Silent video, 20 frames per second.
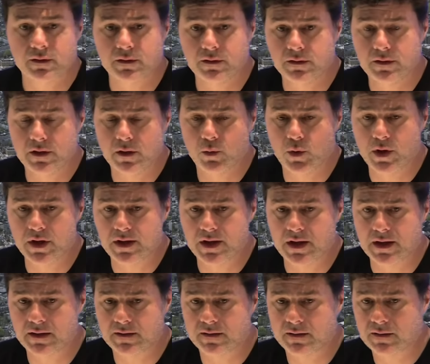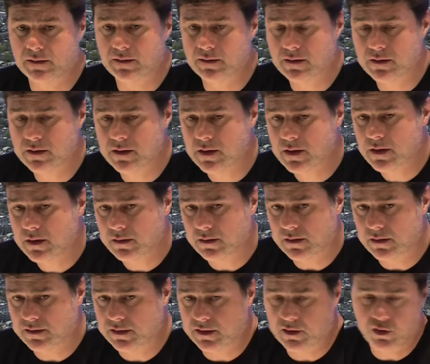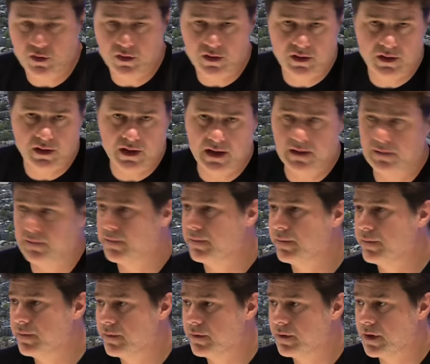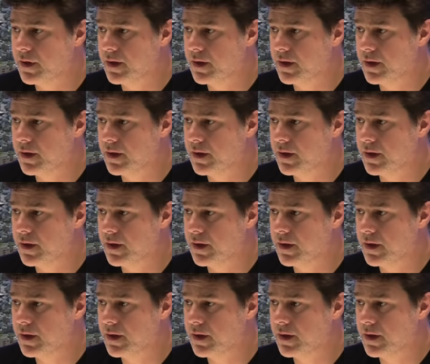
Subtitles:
In the way that the second half